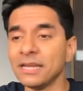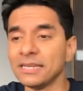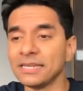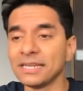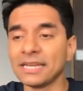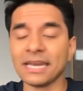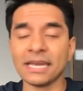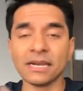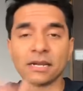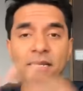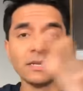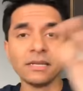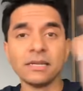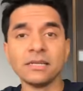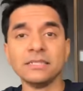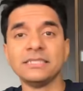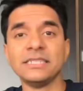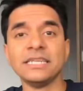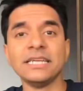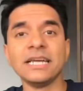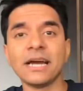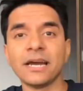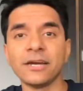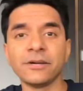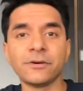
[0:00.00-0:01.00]
They get a little
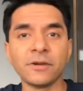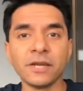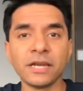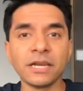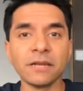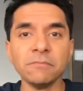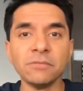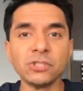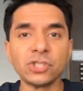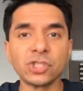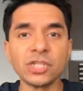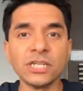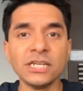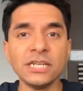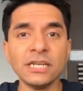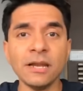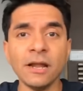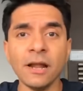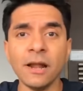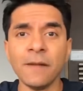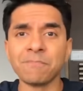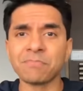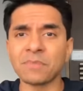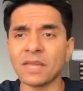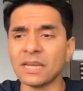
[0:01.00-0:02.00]
dehydrating machine